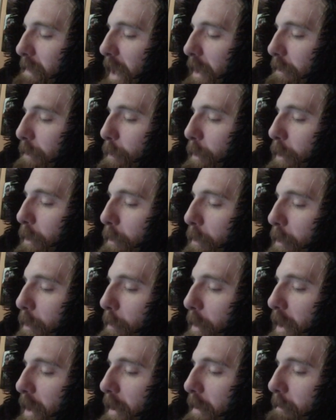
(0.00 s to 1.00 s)
it's real, real
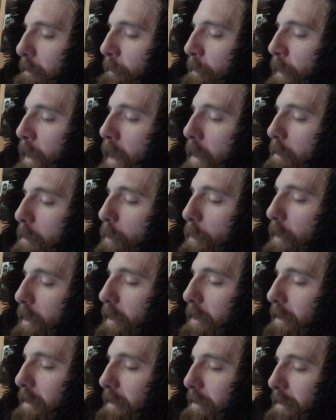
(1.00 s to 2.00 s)
bad. But what
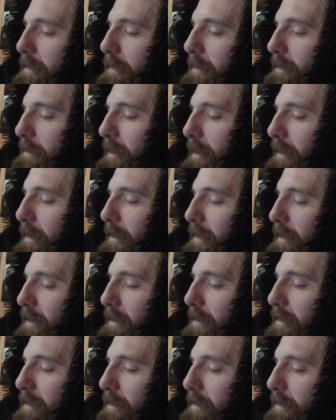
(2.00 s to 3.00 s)
it is, is it's like,
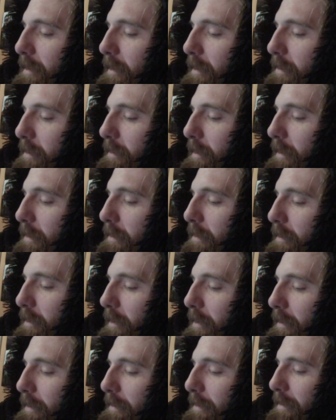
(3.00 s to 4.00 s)
it's like a sexy
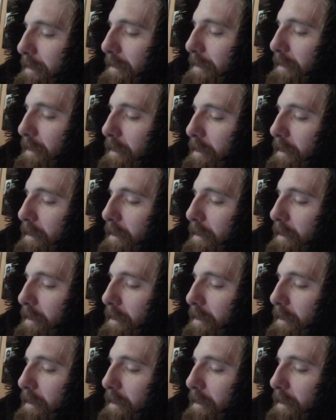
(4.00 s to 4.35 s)
nurse